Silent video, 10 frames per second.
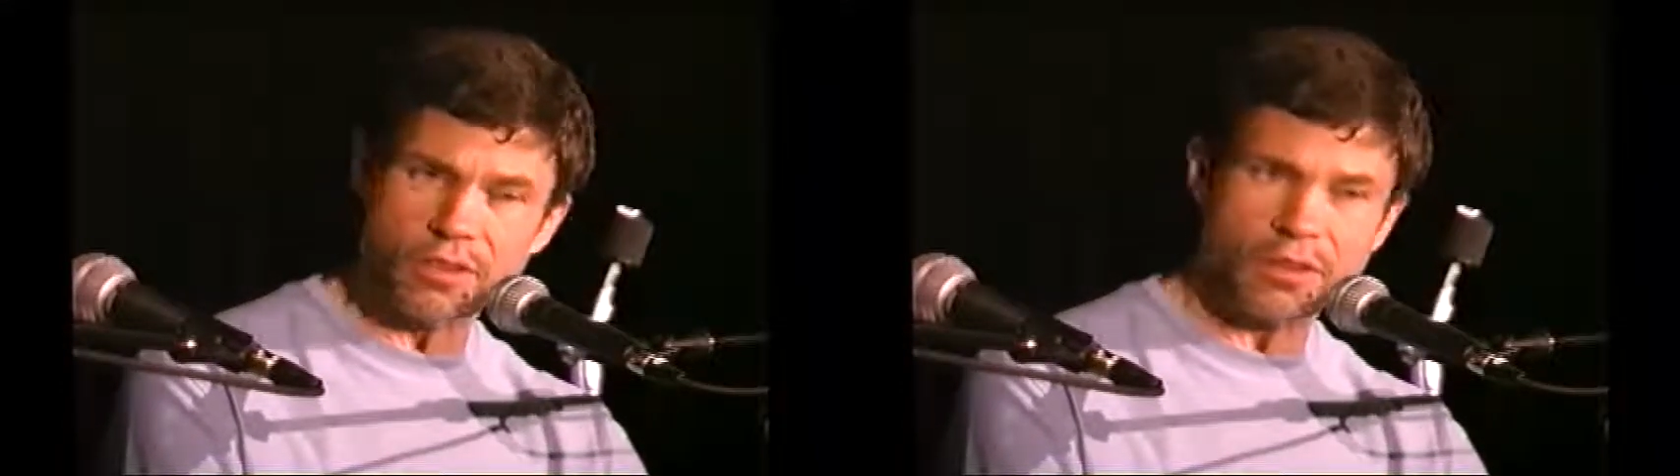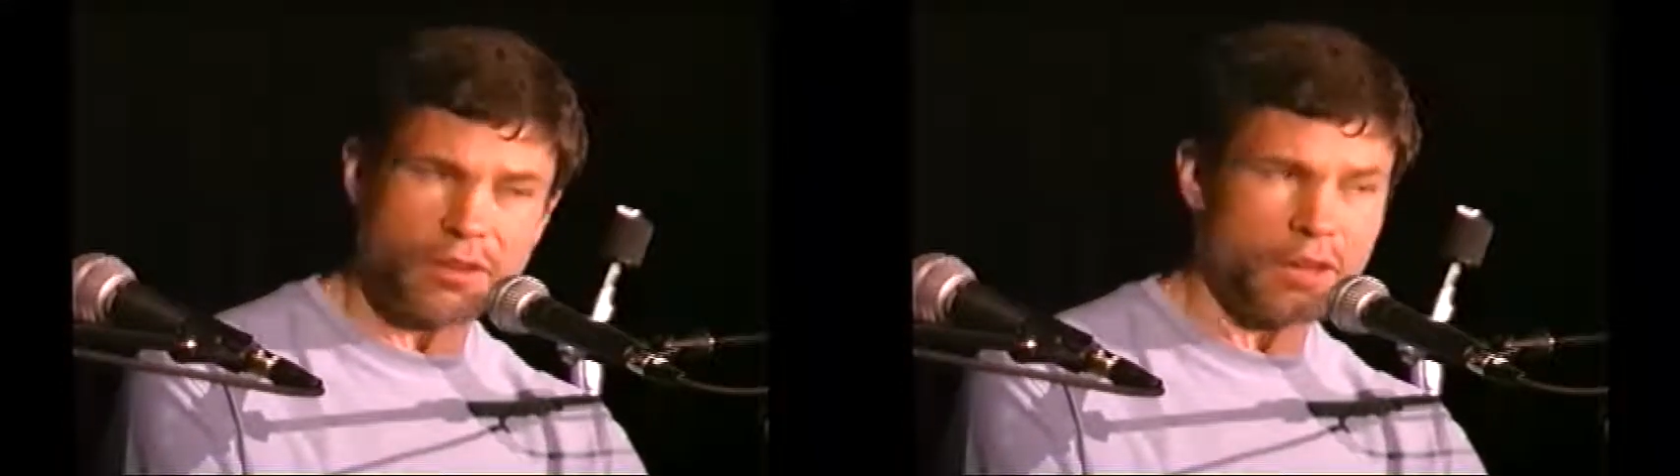
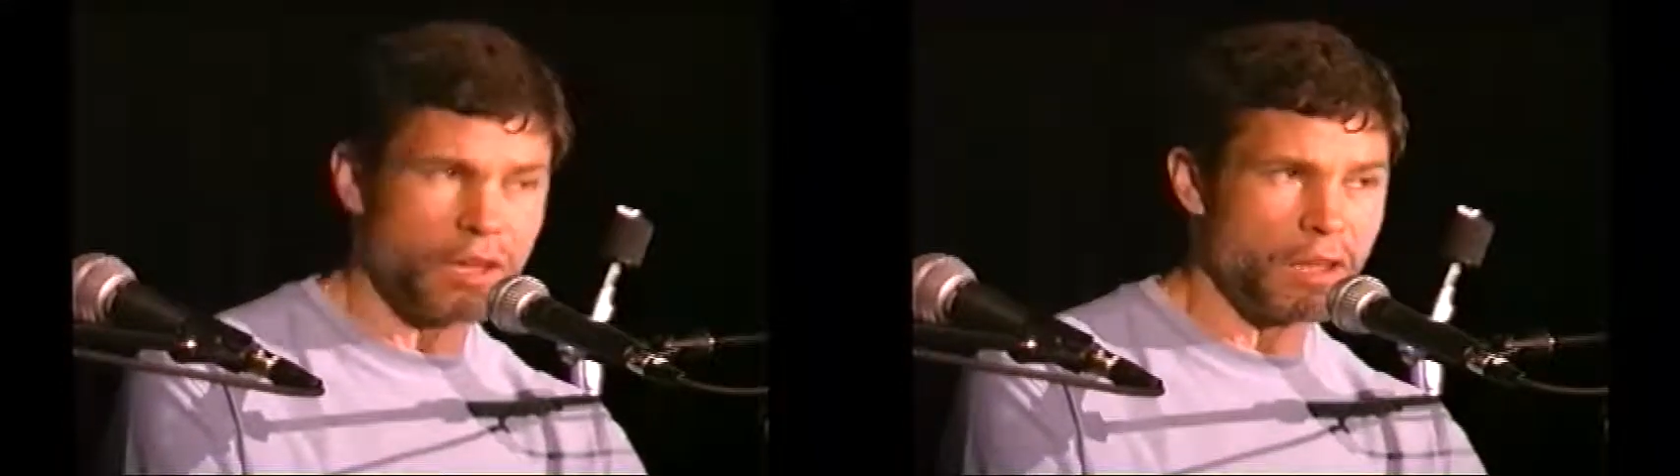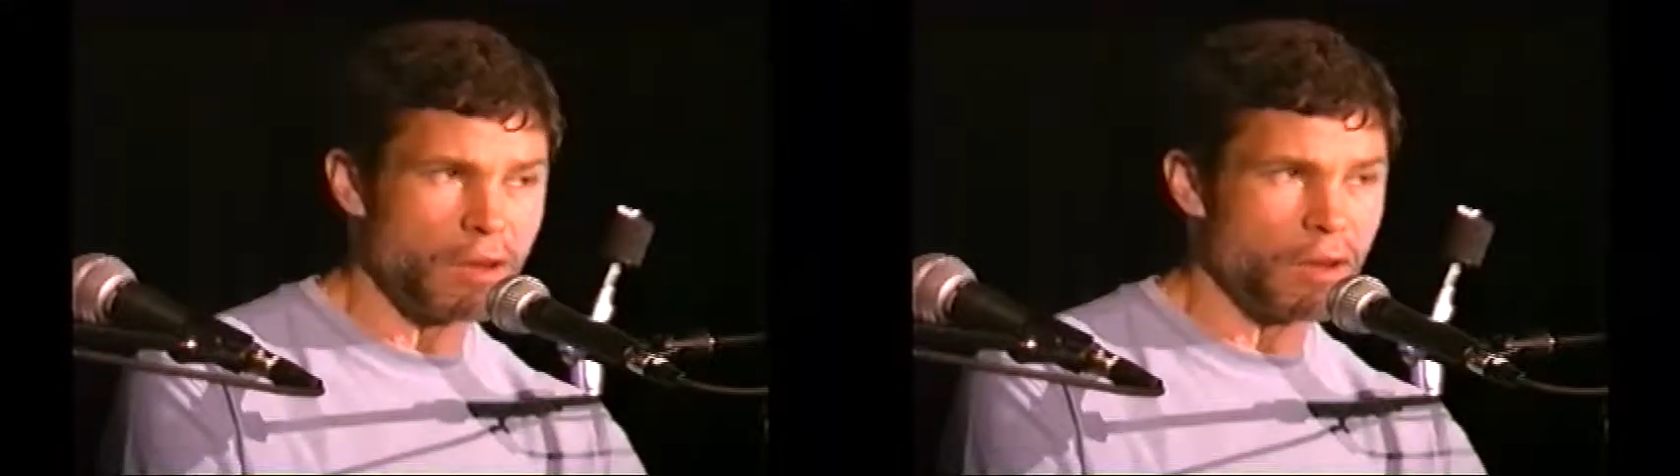
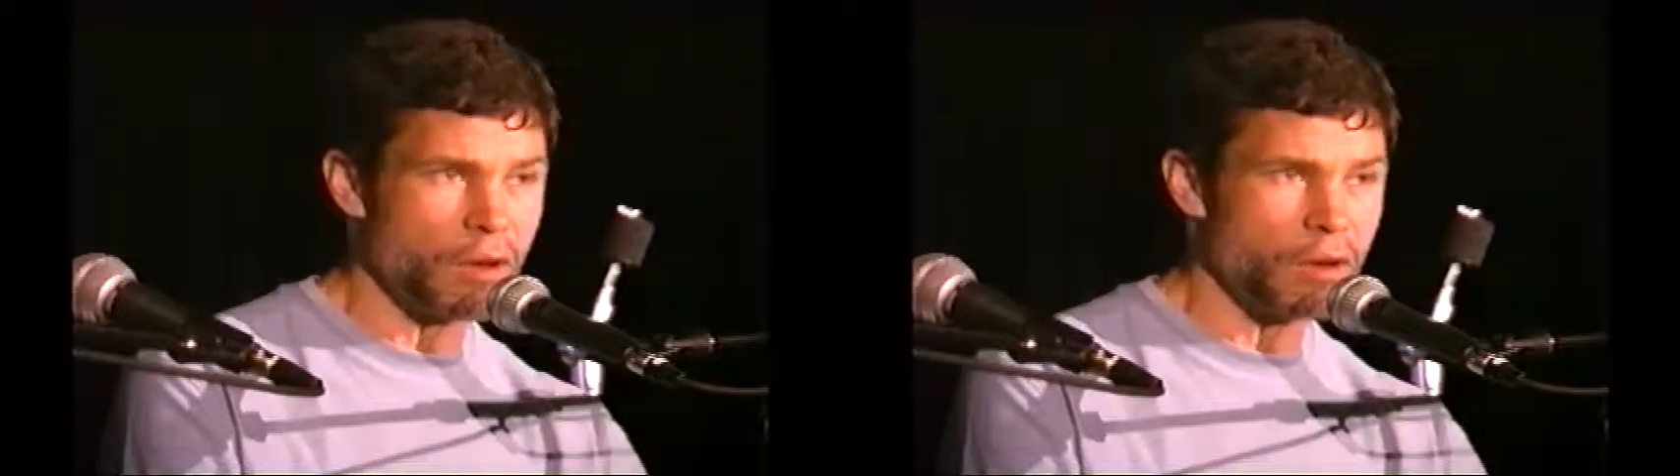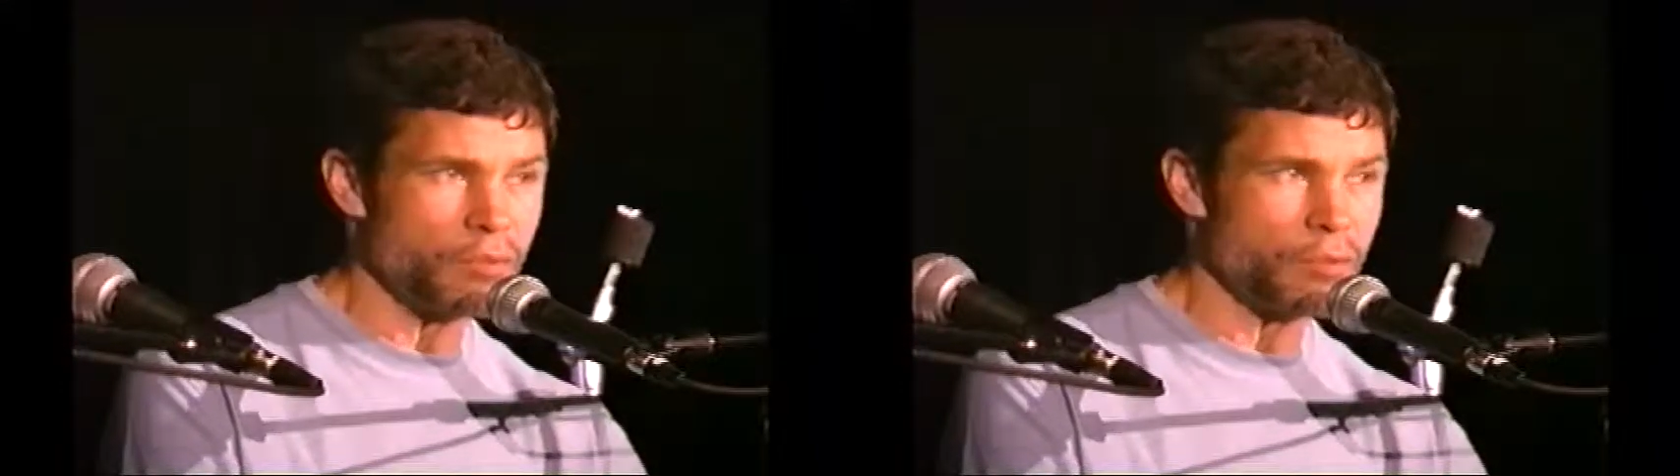and I
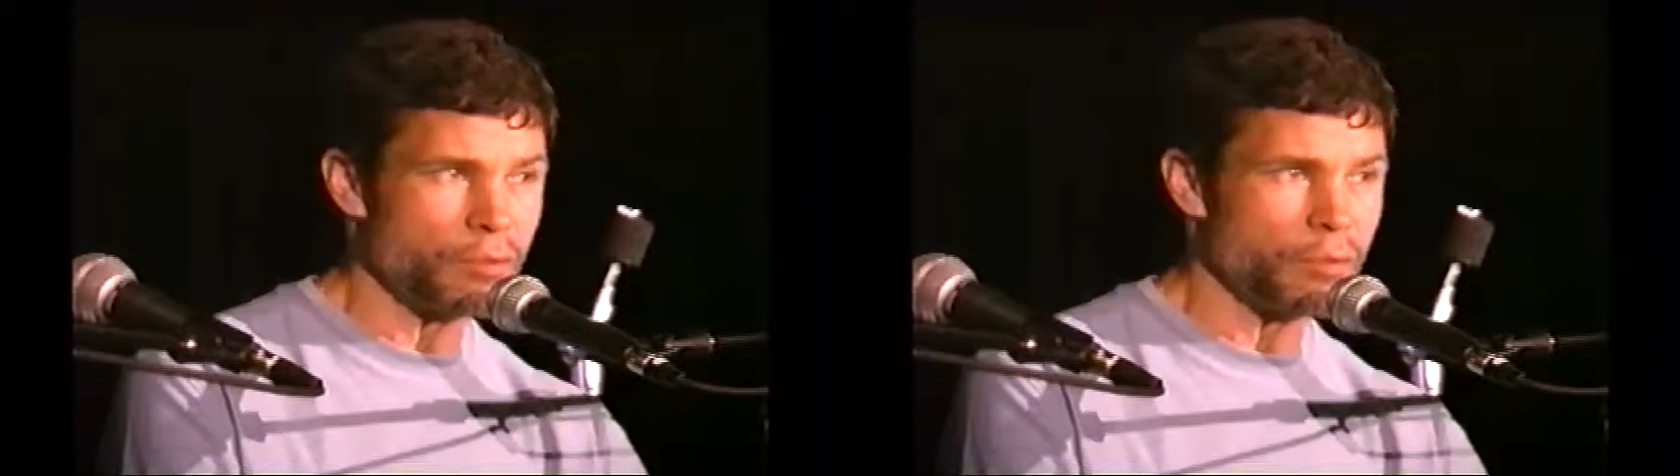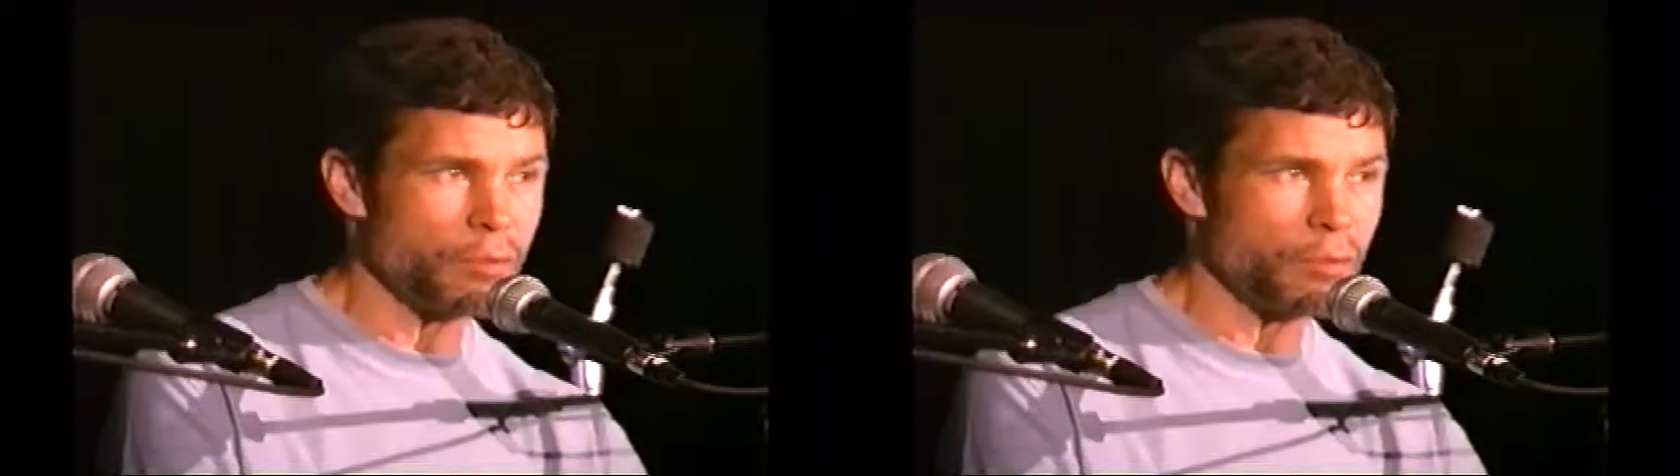
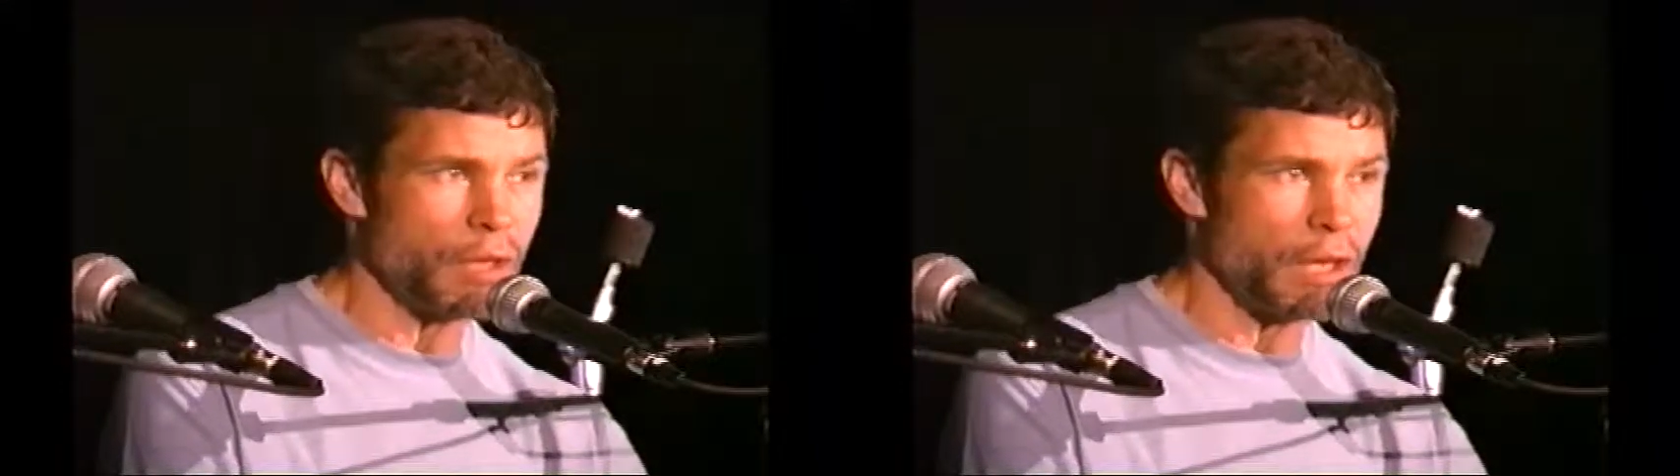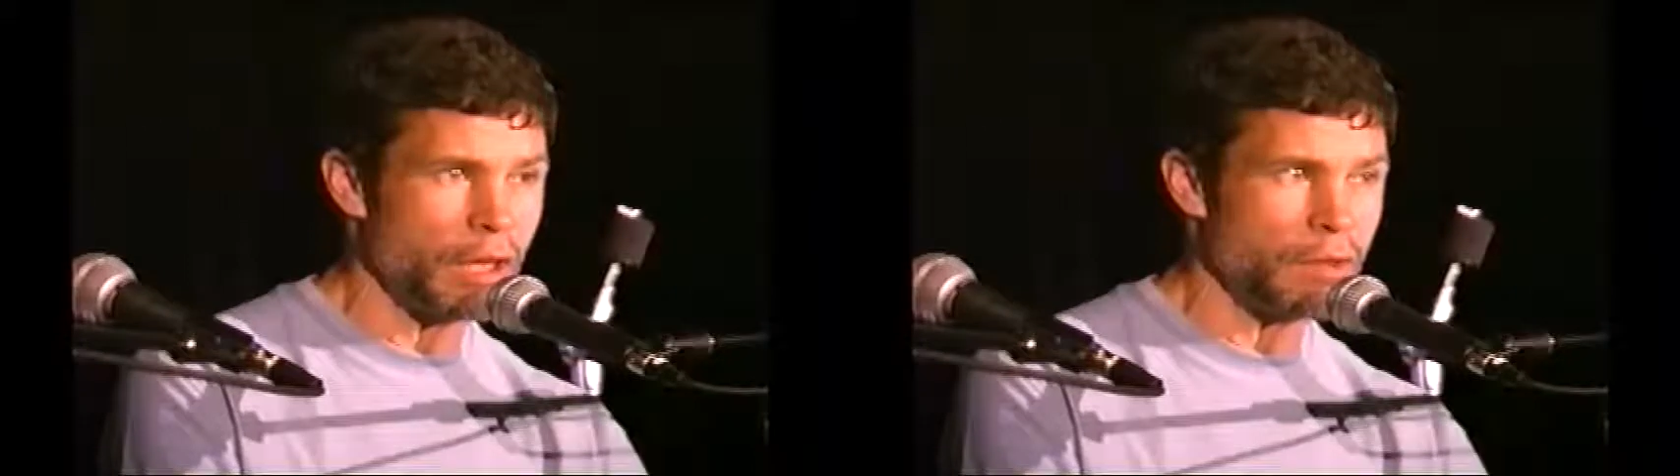also
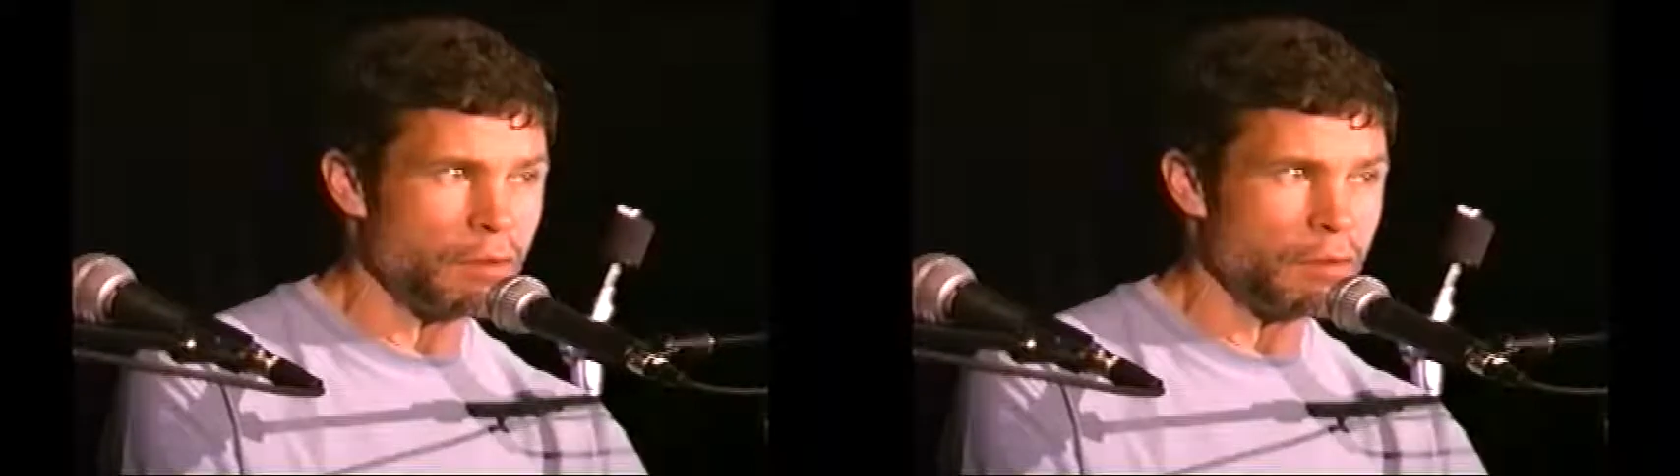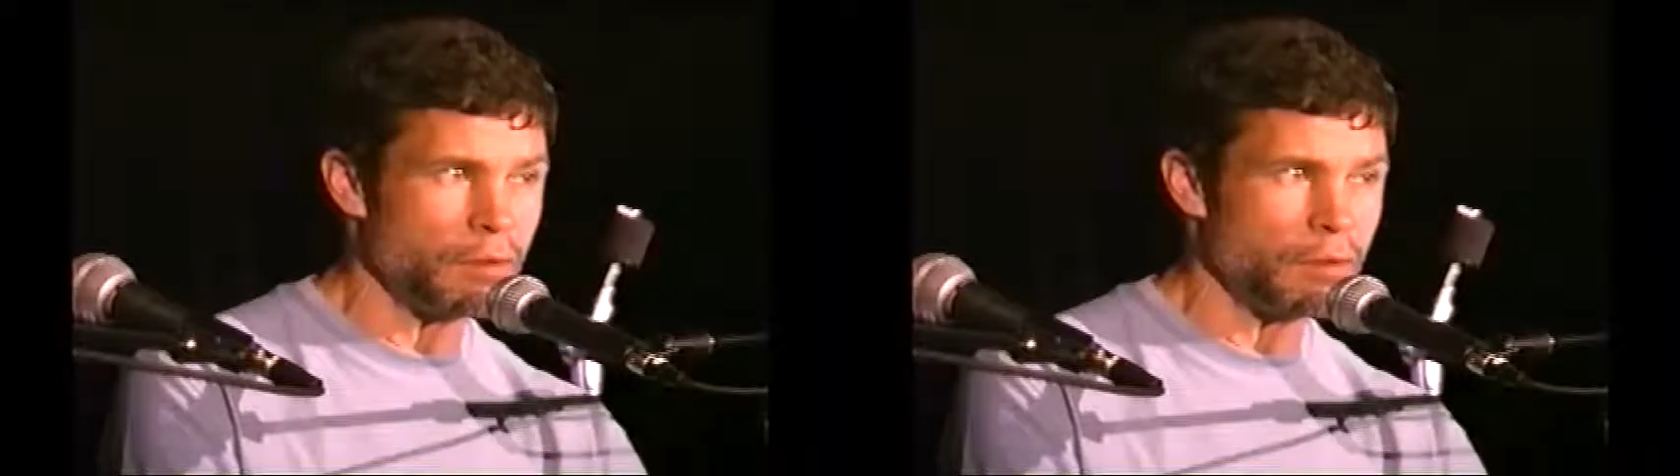had